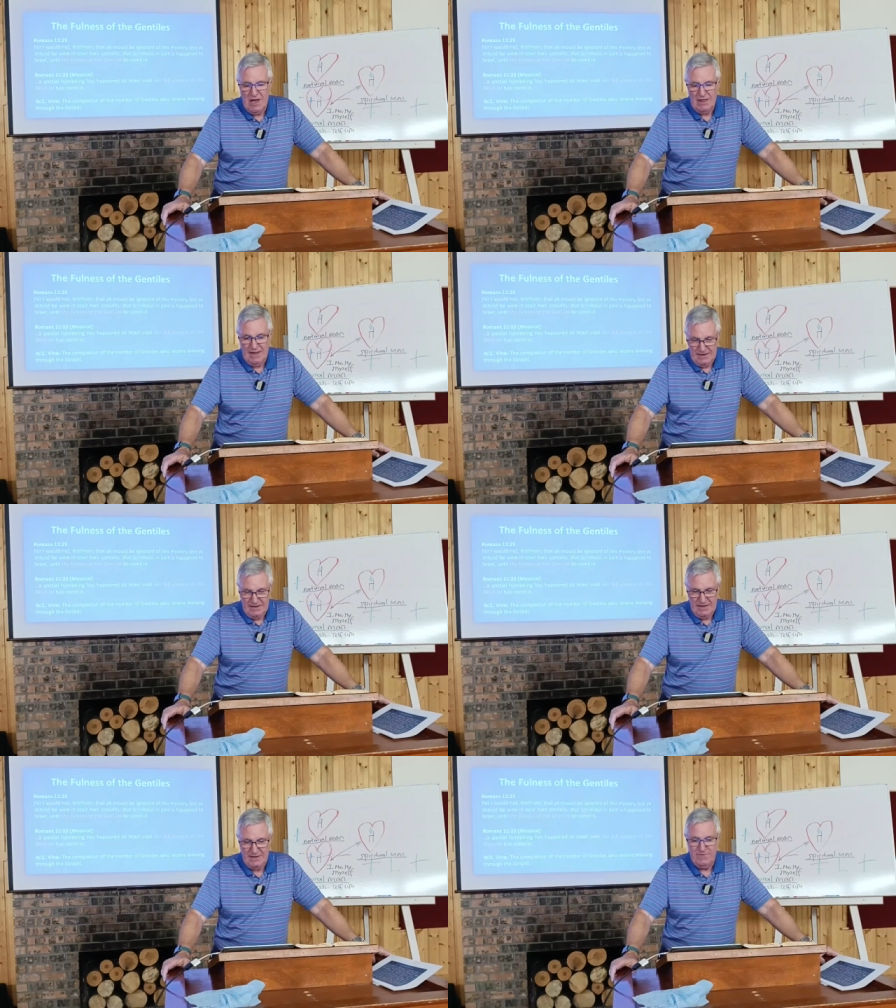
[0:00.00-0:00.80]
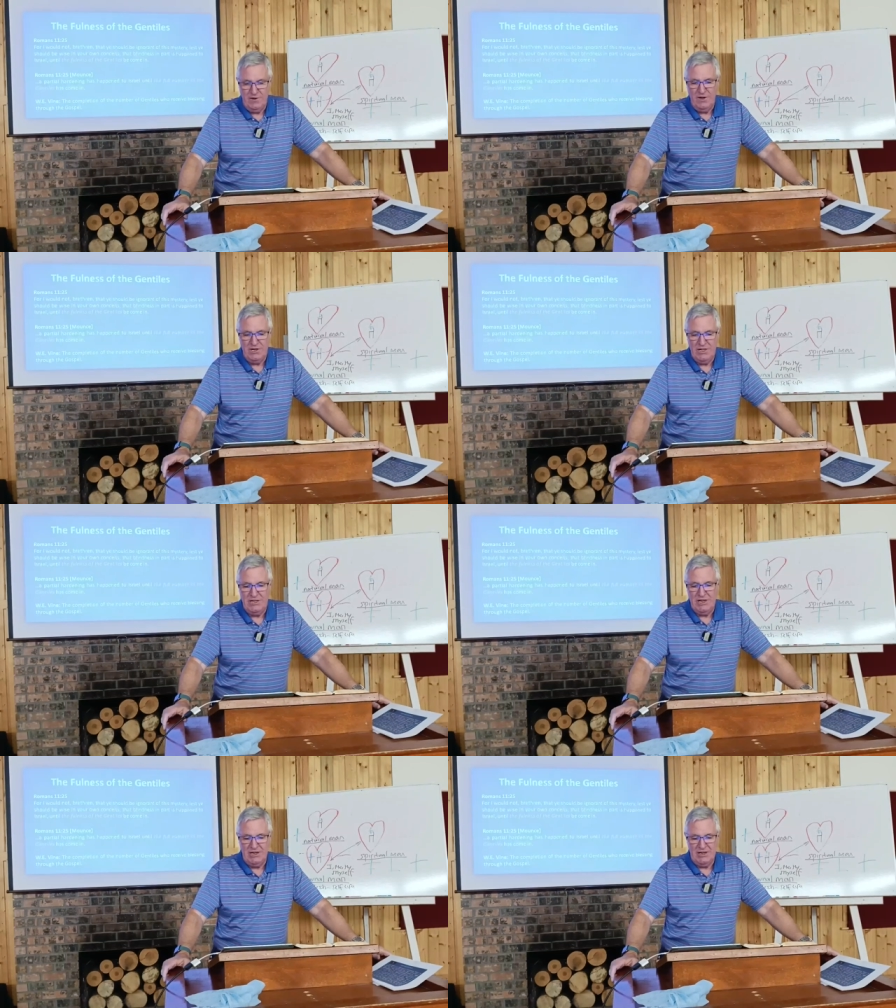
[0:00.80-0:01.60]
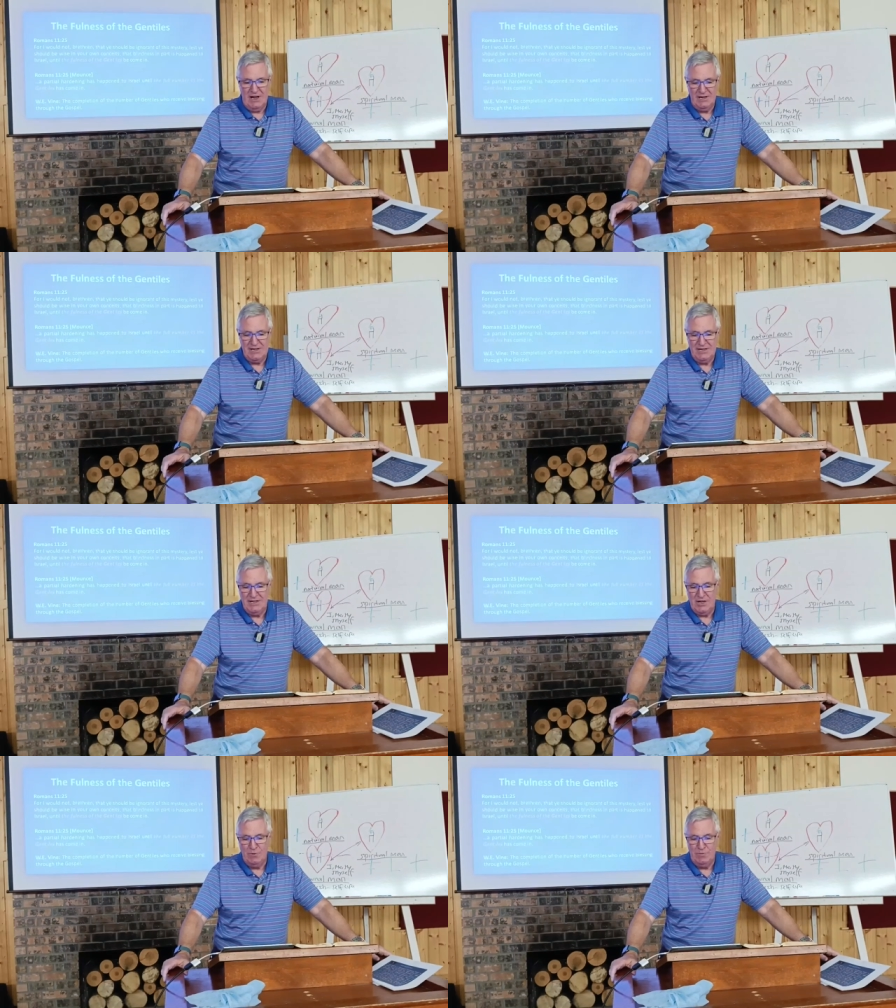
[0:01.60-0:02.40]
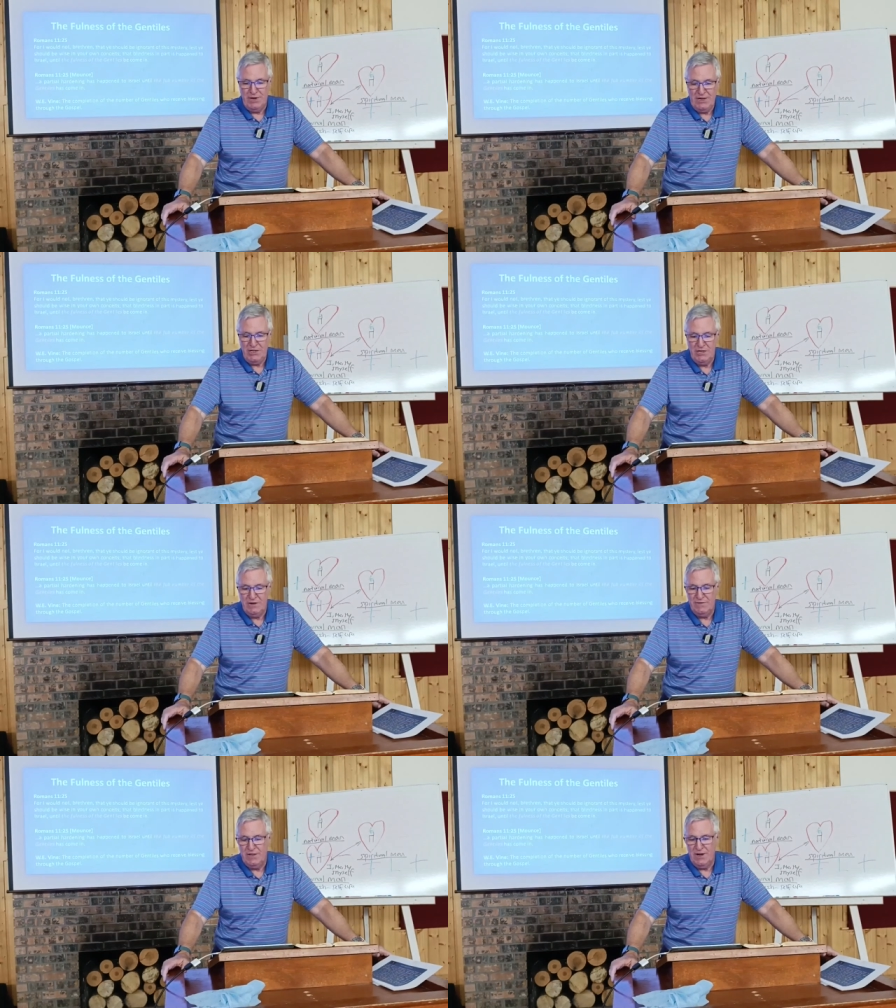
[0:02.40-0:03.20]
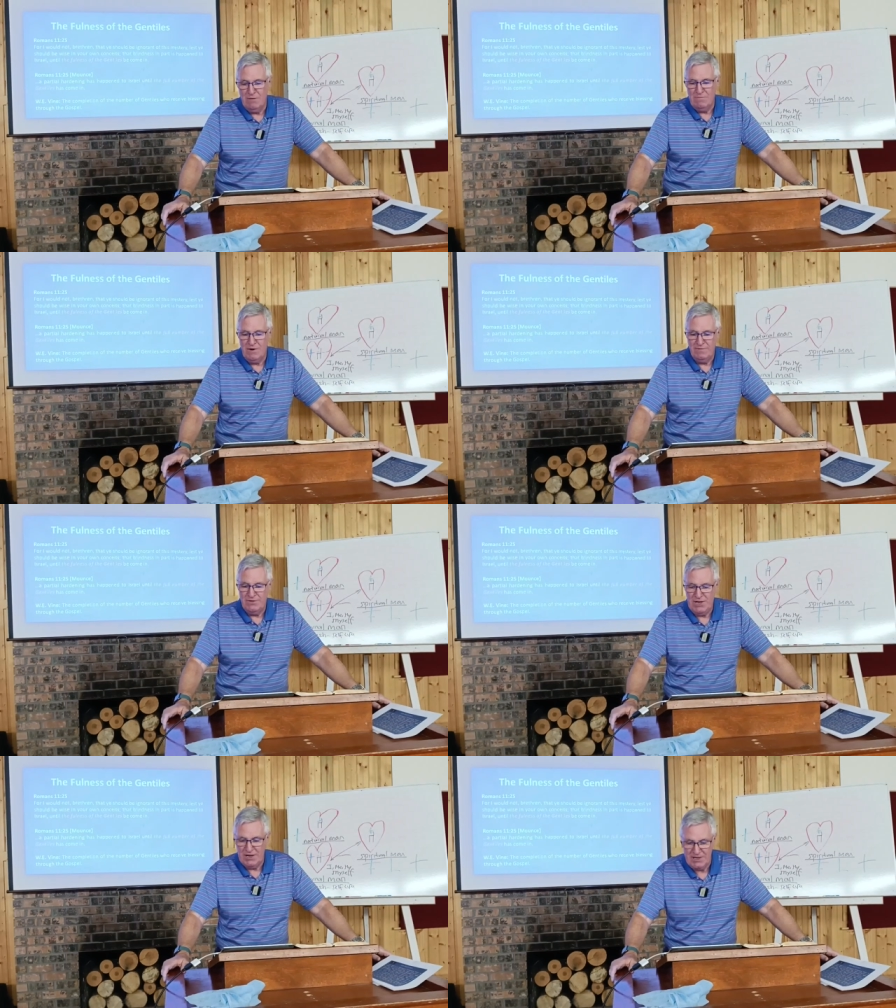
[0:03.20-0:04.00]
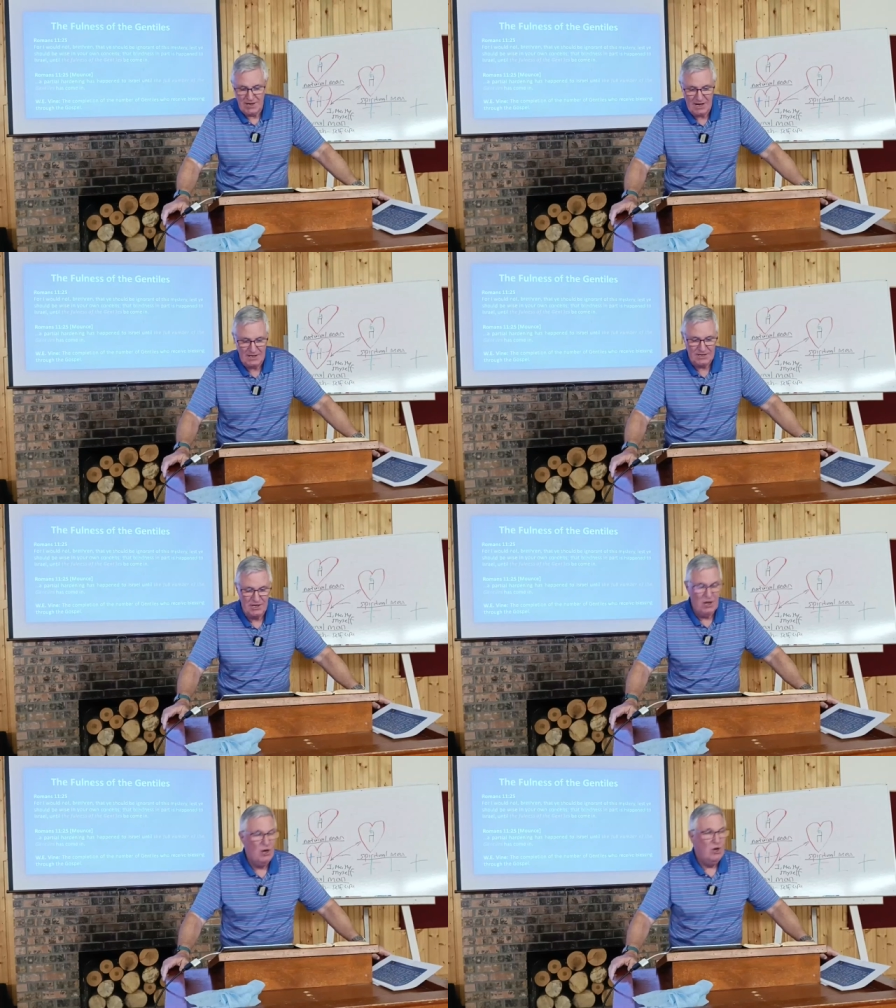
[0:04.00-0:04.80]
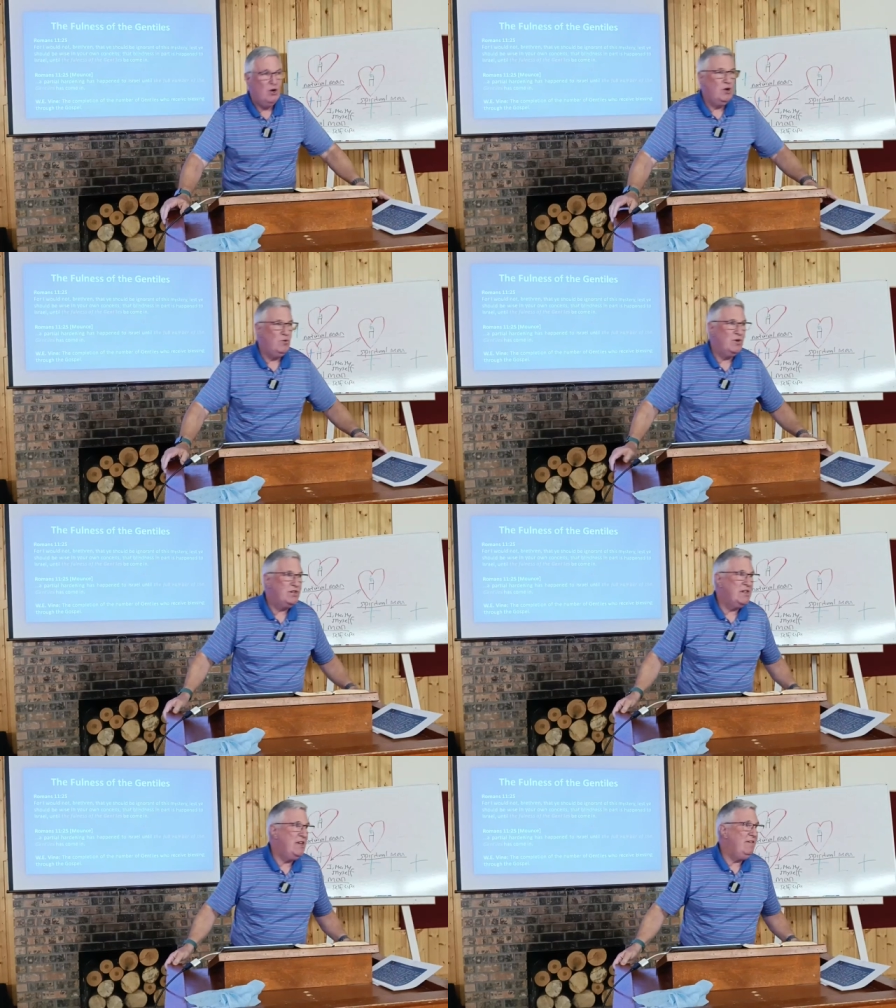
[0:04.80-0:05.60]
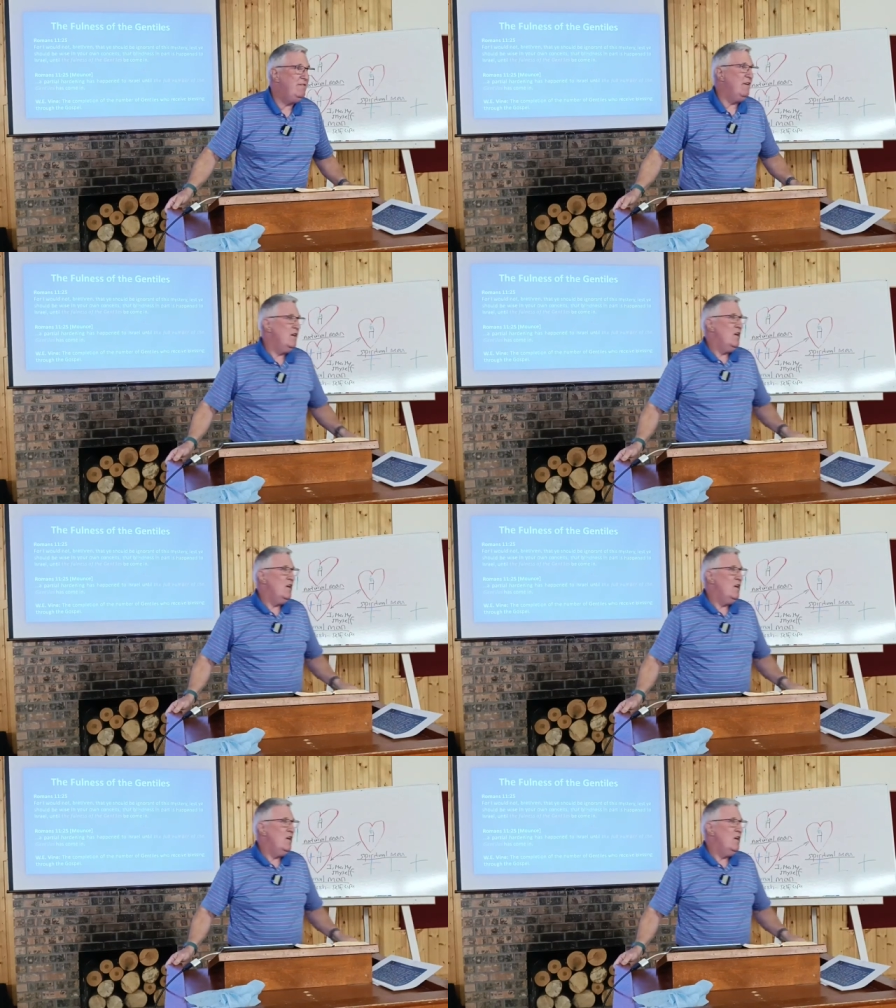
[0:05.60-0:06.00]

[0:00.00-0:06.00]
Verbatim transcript: uh, that this fullness of the Gentiles is the completion of the number of Gentiles who receive